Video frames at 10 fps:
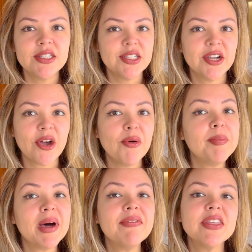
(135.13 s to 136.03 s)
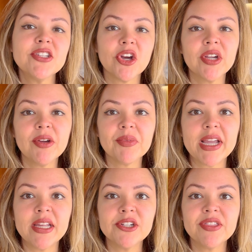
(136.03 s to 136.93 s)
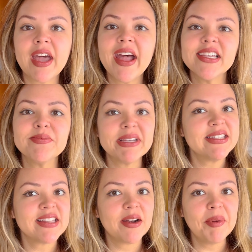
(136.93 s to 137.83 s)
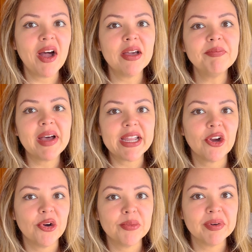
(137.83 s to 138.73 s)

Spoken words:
to go above the target range that has been set upon by your own